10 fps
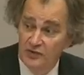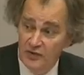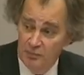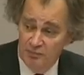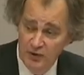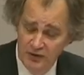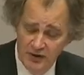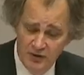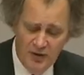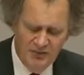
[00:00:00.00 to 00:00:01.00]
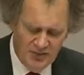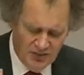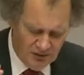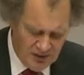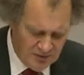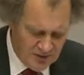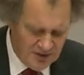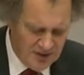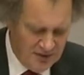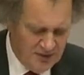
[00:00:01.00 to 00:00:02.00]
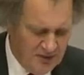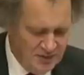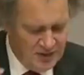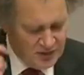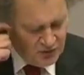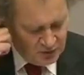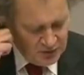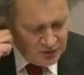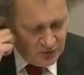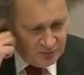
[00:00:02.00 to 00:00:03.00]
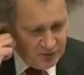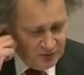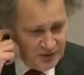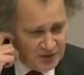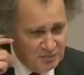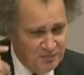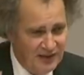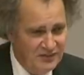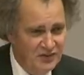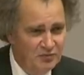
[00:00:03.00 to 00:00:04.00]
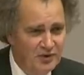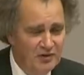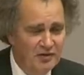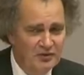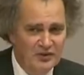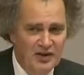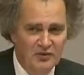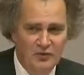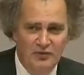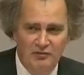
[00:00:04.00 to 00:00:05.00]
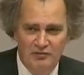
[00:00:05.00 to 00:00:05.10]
So the building, uh, sorry, uh, it used to be called the Building Capacities Programme, it's now called the